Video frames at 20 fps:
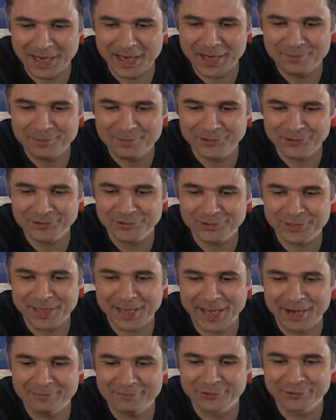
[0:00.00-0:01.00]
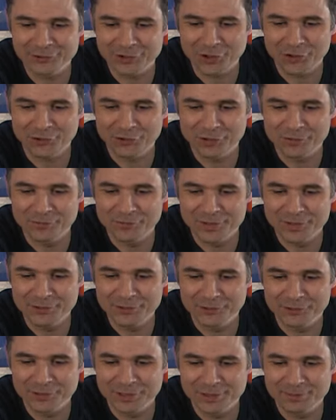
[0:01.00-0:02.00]
much does the average ROV your
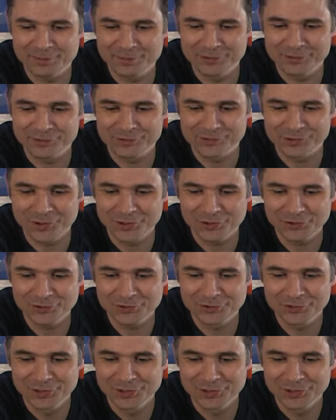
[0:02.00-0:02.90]
team uses cost?